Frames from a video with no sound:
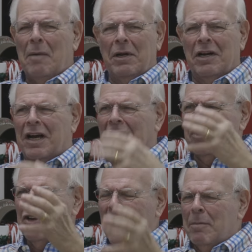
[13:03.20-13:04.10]
but it kind
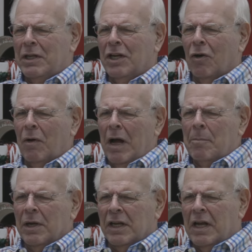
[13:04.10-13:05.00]
of, but you know,
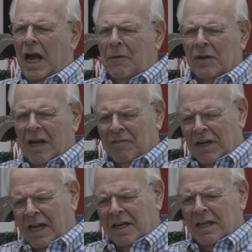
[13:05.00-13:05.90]
but I would have an
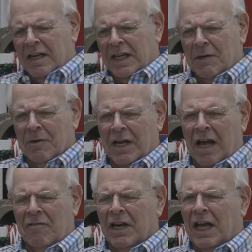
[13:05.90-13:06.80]
idea, he would
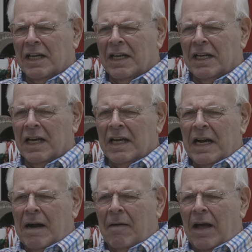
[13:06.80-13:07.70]
have an idea,
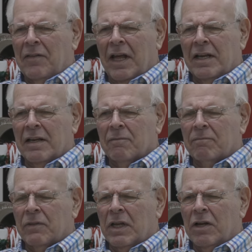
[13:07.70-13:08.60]
and then,
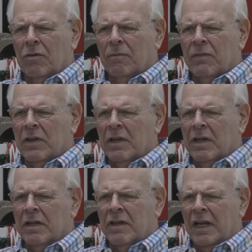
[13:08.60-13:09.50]
you know,
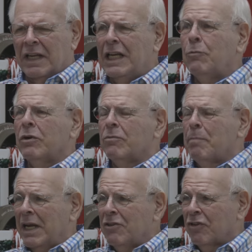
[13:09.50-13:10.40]
then he would
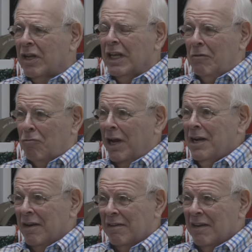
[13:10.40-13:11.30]
basically
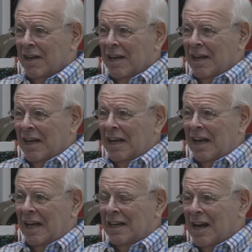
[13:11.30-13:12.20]
write it.
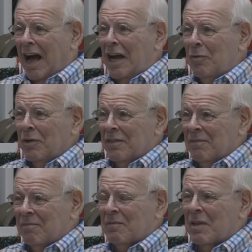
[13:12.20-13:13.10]
And then I would
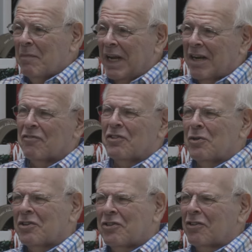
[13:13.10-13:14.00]
make a
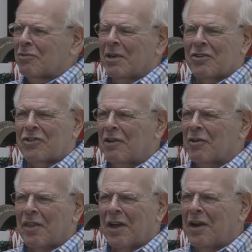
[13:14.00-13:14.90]
few adjustments here
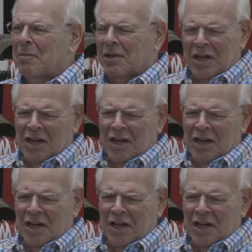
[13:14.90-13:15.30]
and there, but